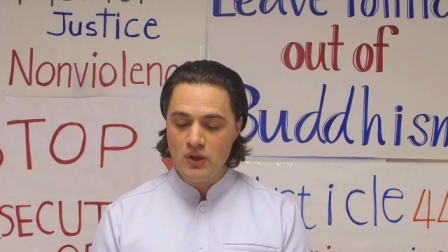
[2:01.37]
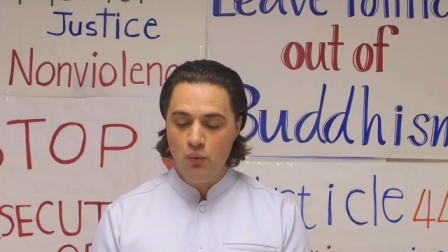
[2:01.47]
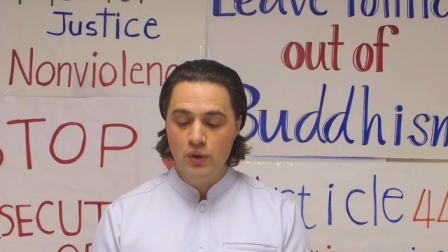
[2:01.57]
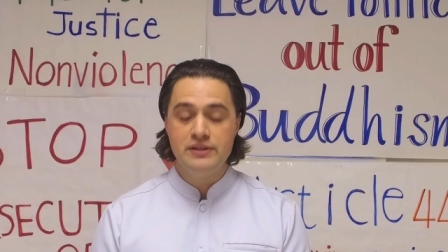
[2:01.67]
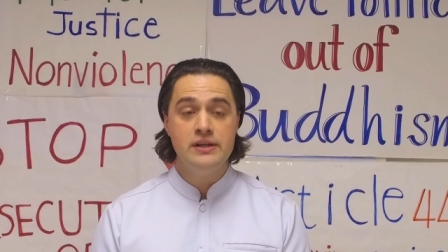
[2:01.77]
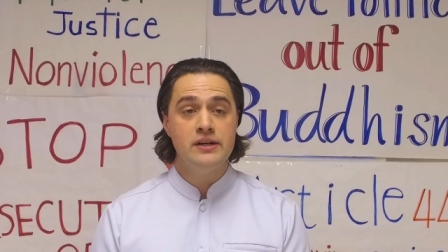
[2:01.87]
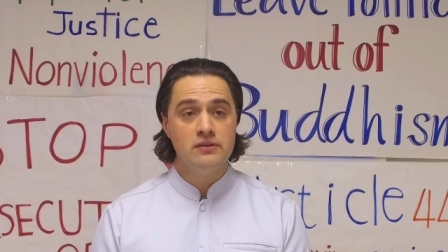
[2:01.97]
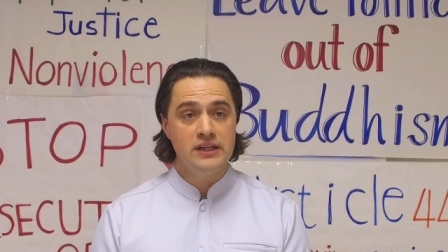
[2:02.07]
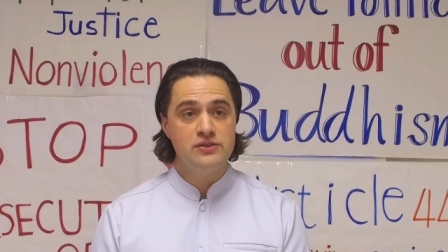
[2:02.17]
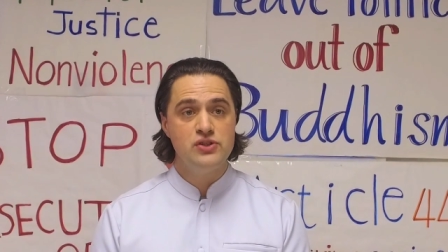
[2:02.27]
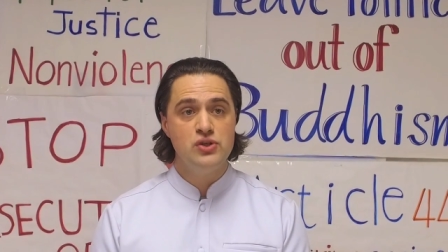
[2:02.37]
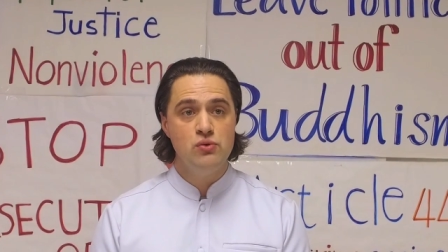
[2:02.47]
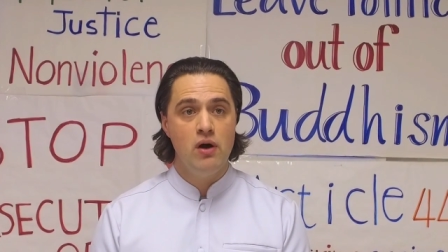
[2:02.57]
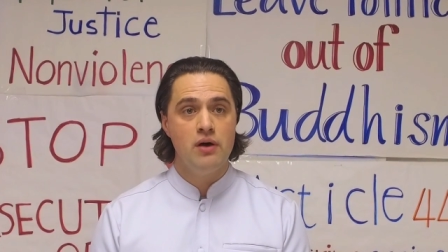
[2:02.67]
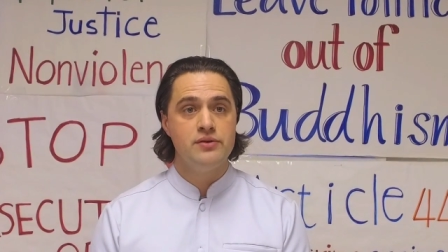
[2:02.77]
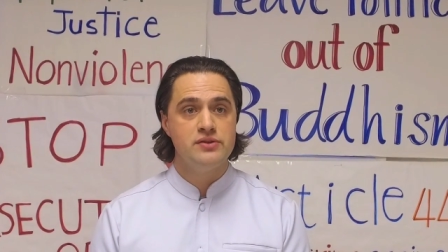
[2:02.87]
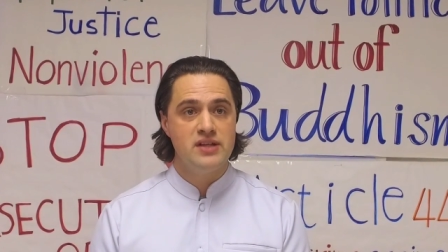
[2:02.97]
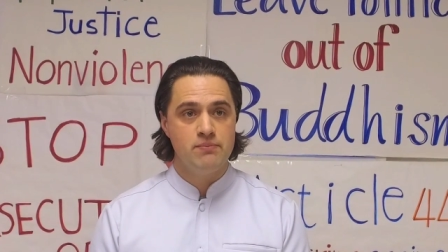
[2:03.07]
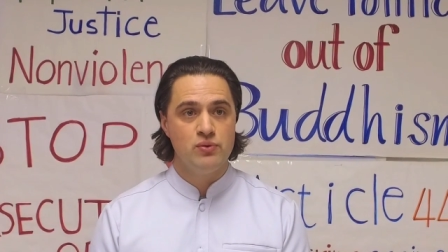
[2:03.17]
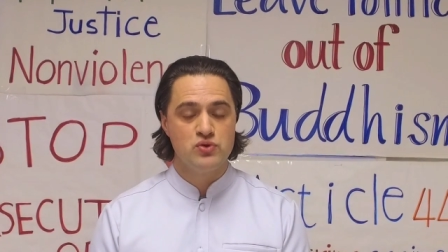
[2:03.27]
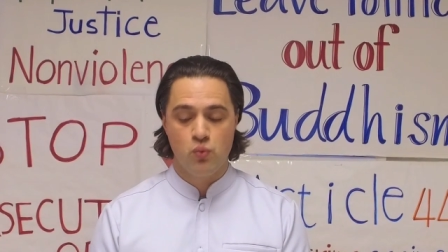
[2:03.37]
with nearly 200 temples